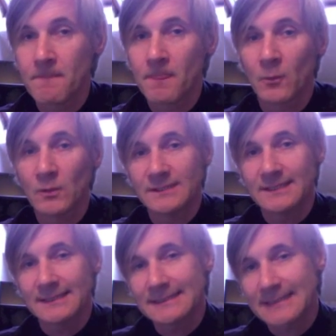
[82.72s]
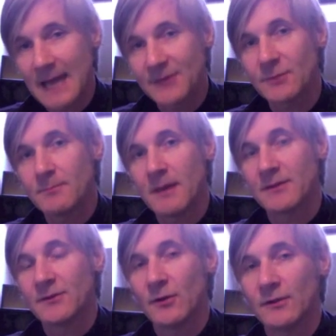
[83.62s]
which is a standard
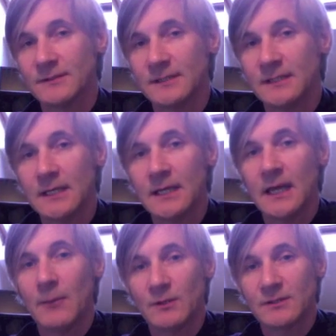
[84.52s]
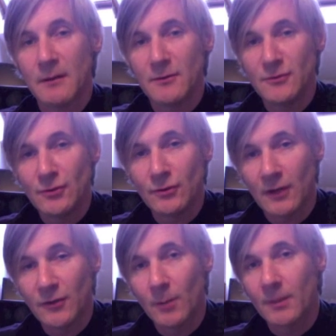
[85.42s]
methodology in which a
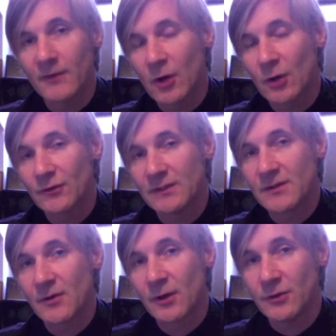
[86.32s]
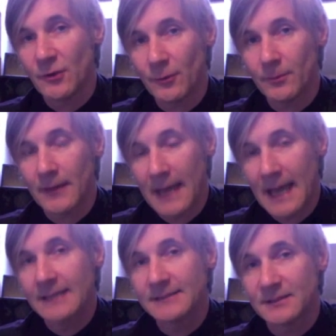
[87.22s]
number of countries throughout Europe
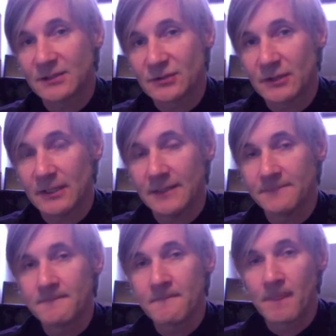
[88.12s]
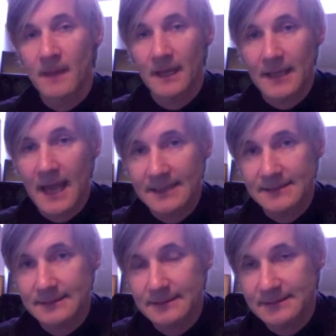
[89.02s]
and in Australia have
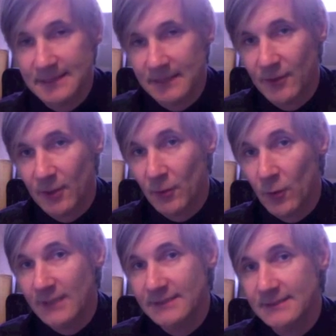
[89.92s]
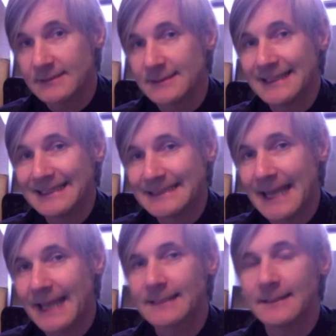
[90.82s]
asked self-harm questions in
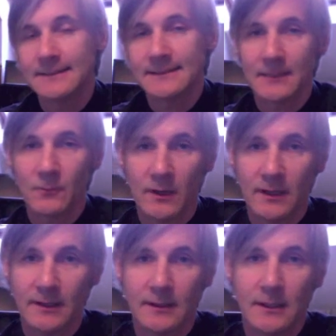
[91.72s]
exactly the same way,